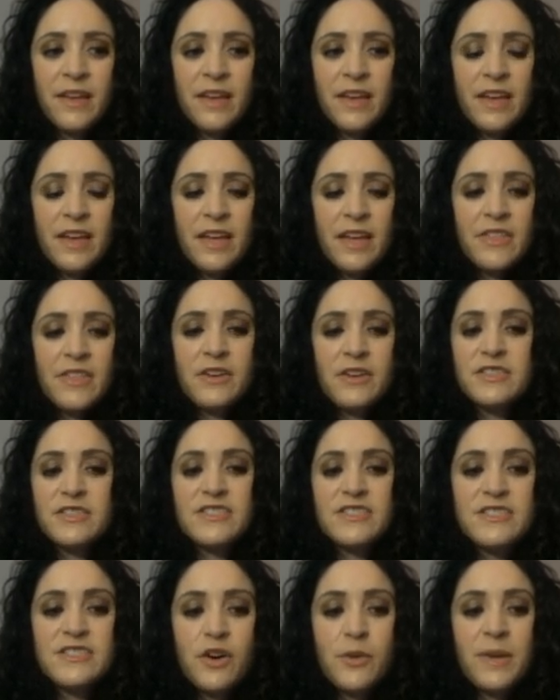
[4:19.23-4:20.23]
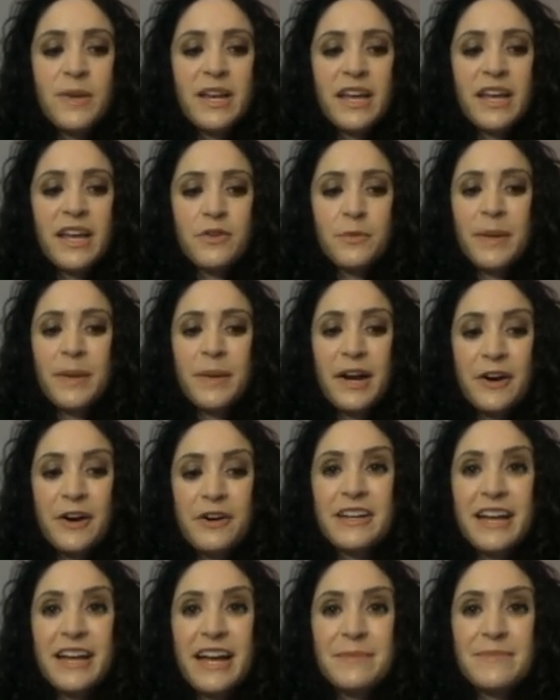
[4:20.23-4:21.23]
There are so many other
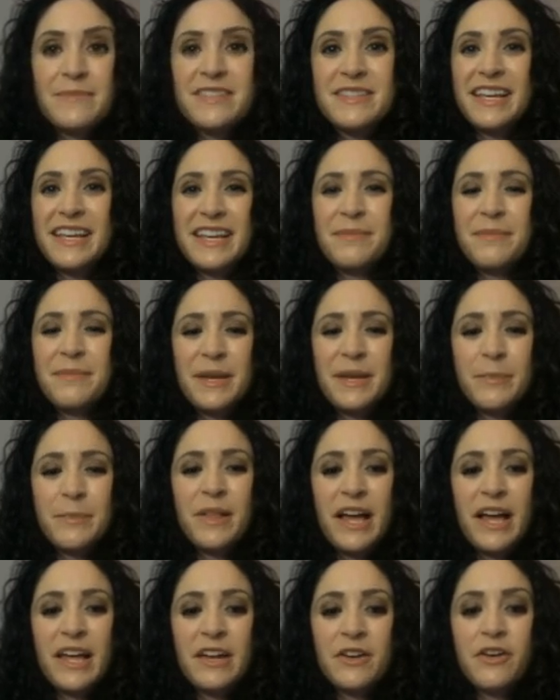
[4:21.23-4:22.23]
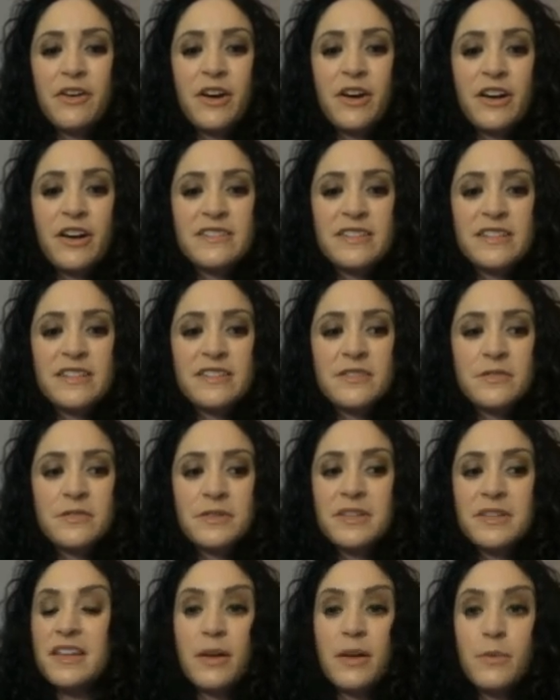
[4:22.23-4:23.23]
paradigms that can be applied across these three
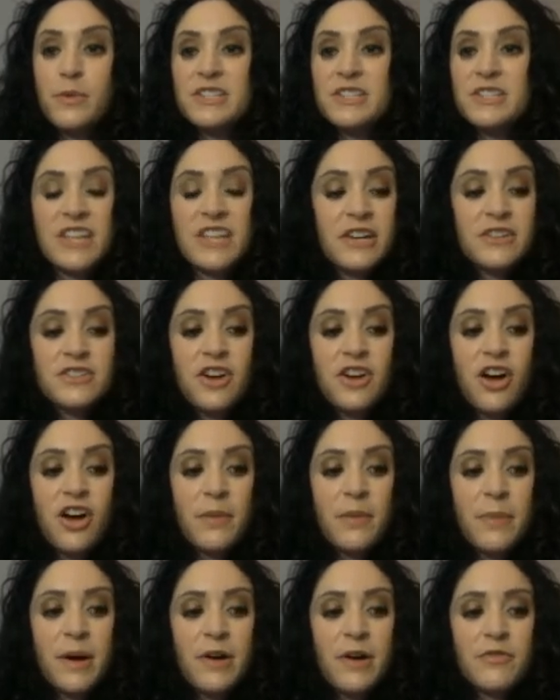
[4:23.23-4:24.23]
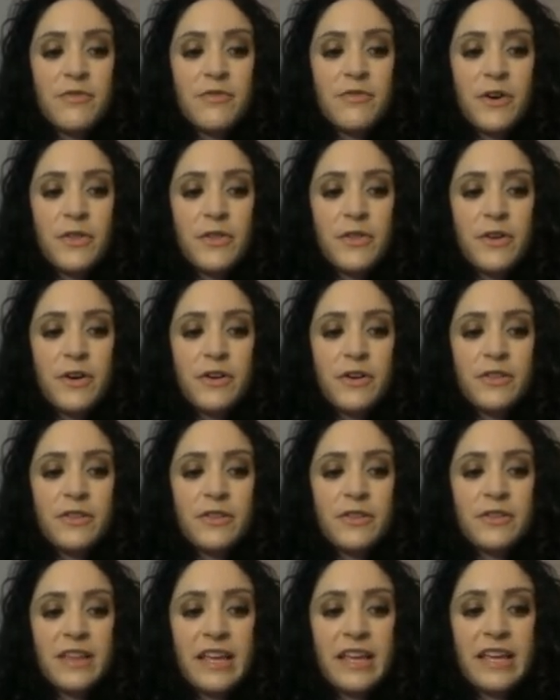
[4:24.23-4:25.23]
that I wish I could talk about further,
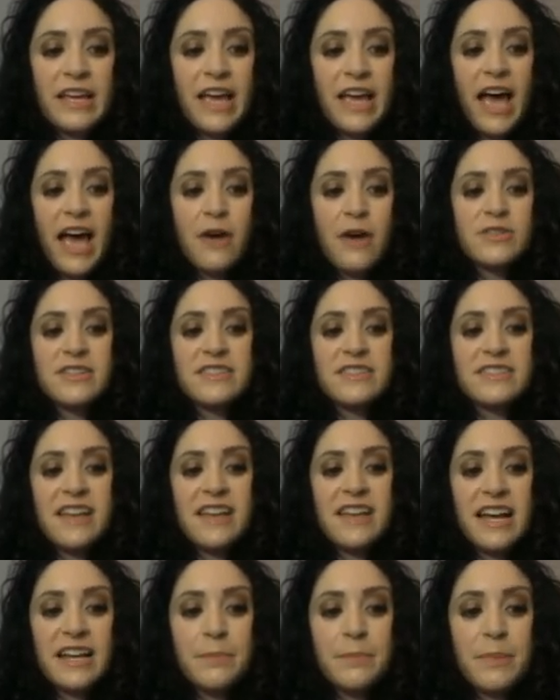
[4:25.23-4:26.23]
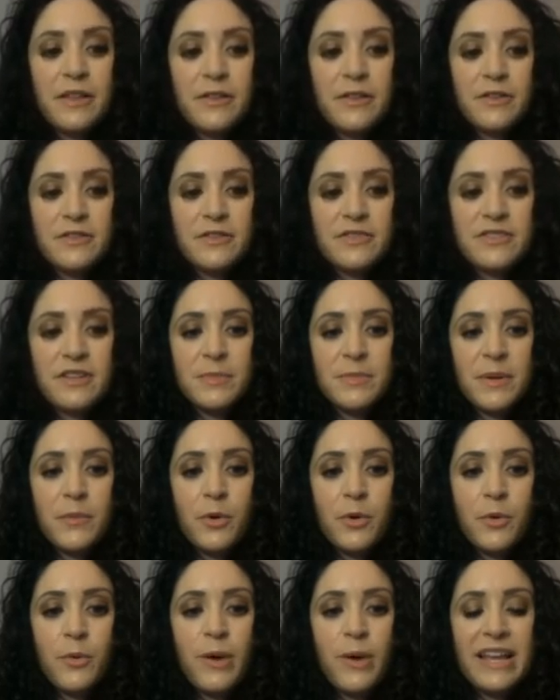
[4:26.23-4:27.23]
like how design pillars could be
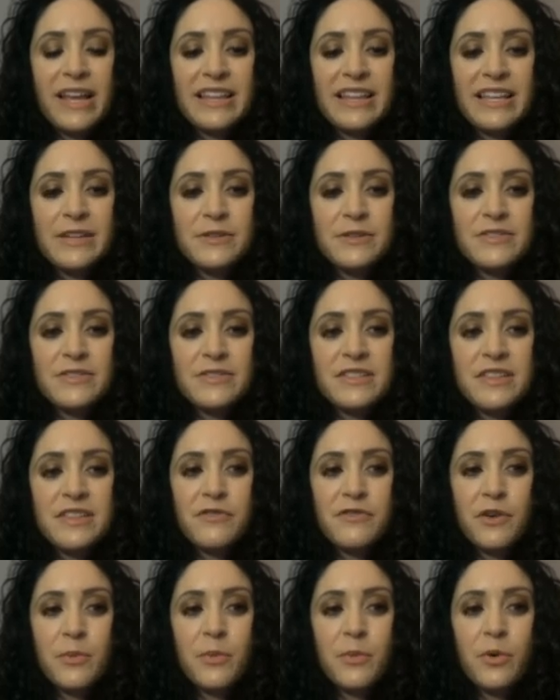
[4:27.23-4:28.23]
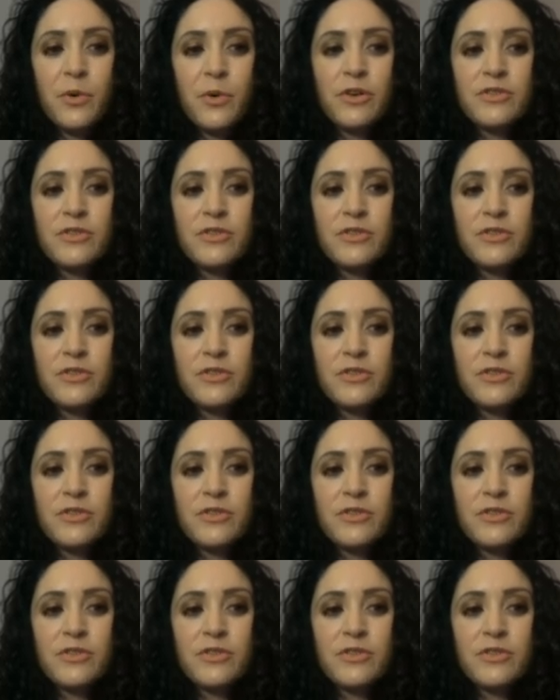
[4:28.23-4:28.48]
more widely used in the film world,